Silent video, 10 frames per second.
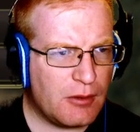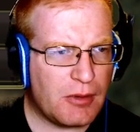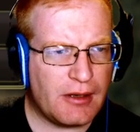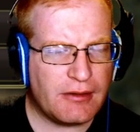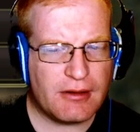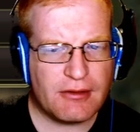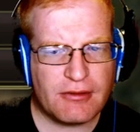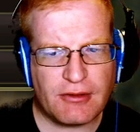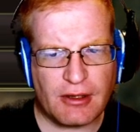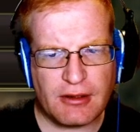Politics
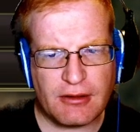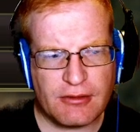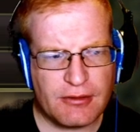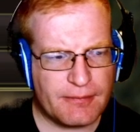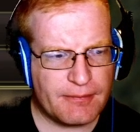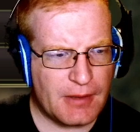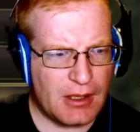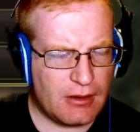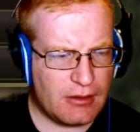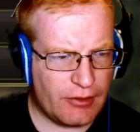studies.
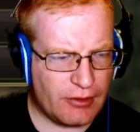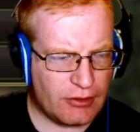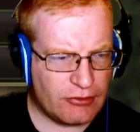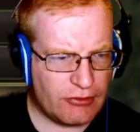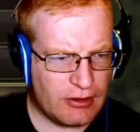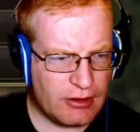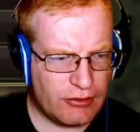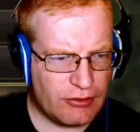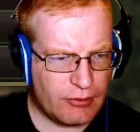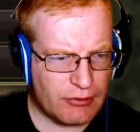Now that Duchess
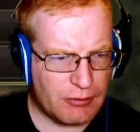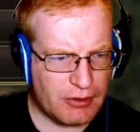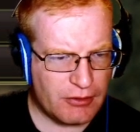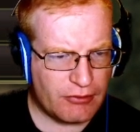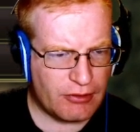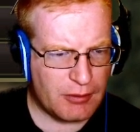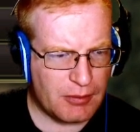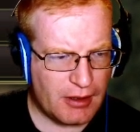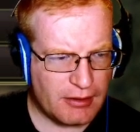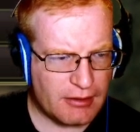Nidintu has completed her study of
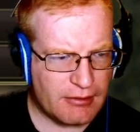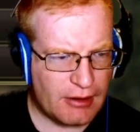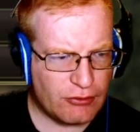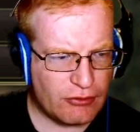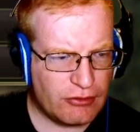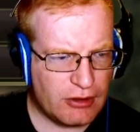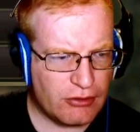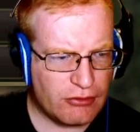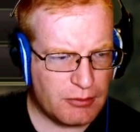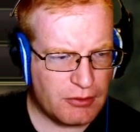politics, how shall she
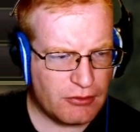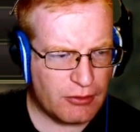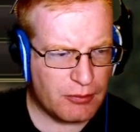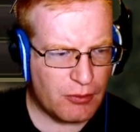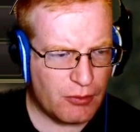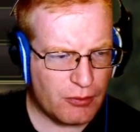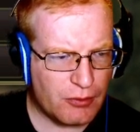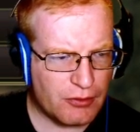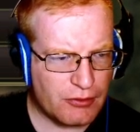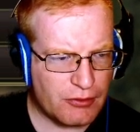contribute to
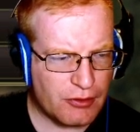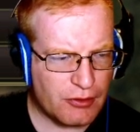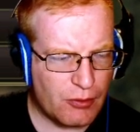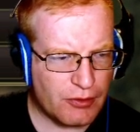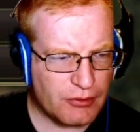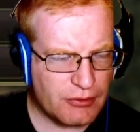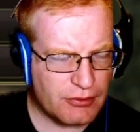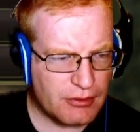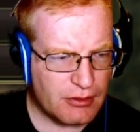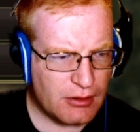the court?
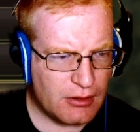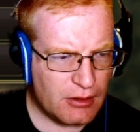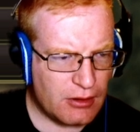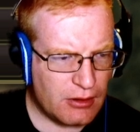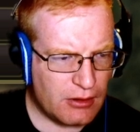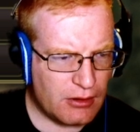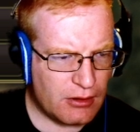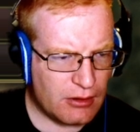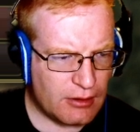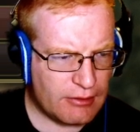
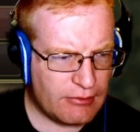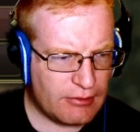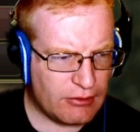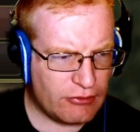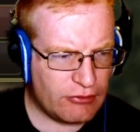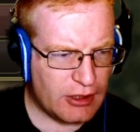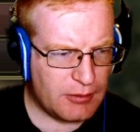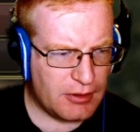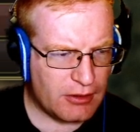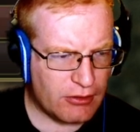Let's see. She could
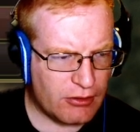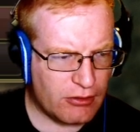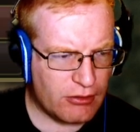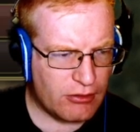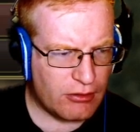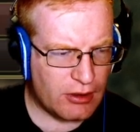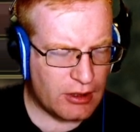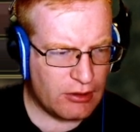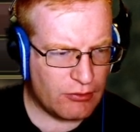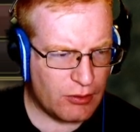be a
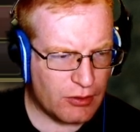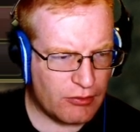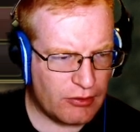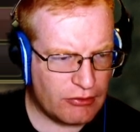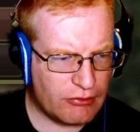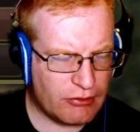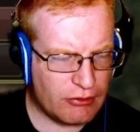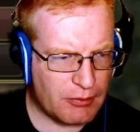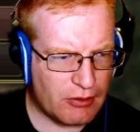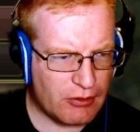hero, a courageous and
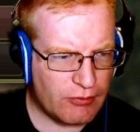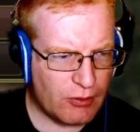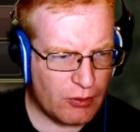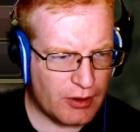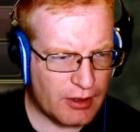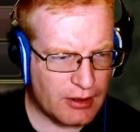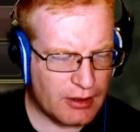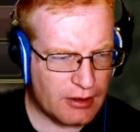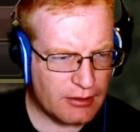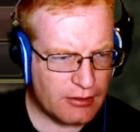inspiring folk
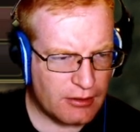icon.